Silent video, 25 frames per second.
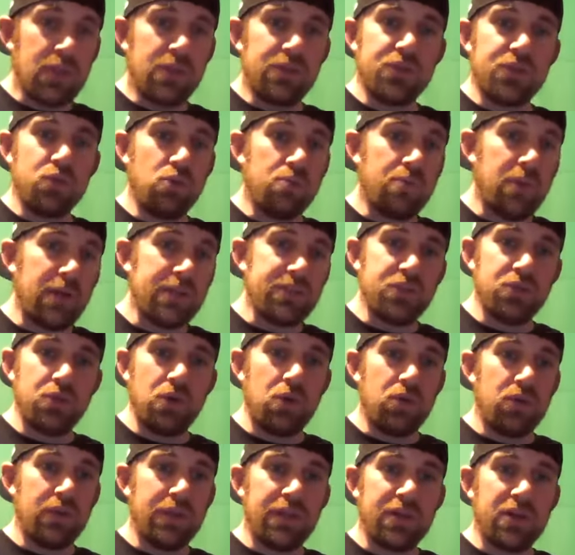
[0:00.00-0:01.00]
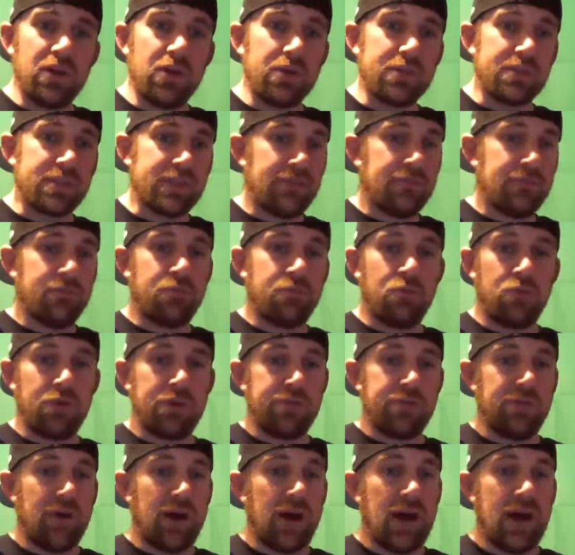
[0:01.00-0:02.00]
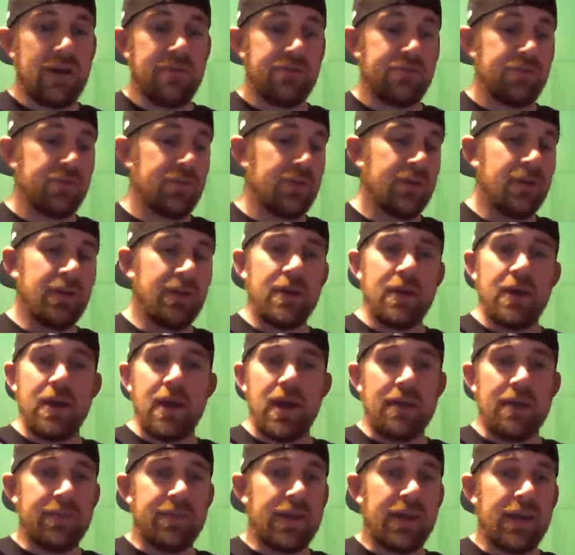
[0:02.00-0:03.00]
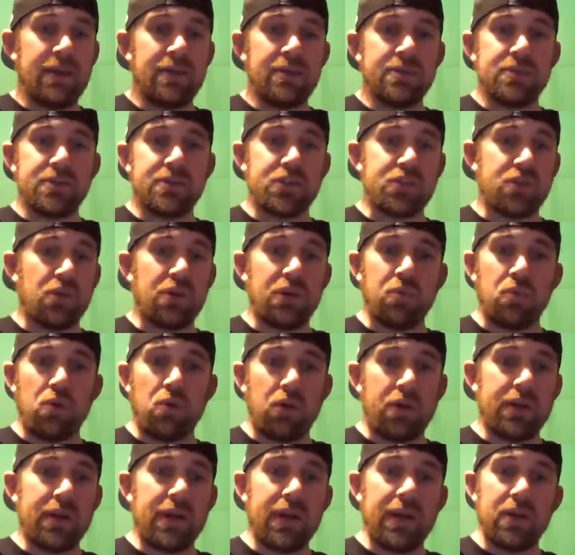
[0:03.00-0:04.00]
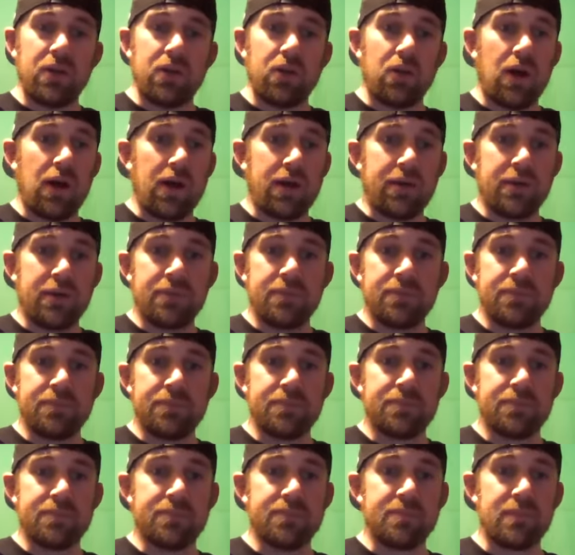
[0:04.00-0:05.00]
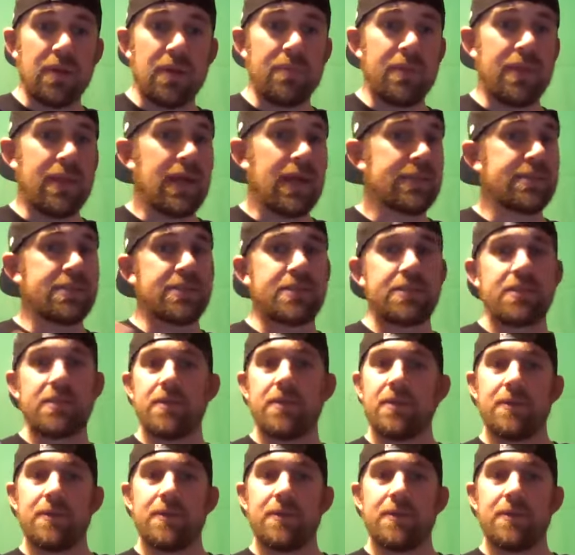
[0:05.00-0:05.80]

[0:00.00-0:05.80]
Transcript: doing my Duolingo at seven forty-five, and then starting work at eight o'clock. I mean, that's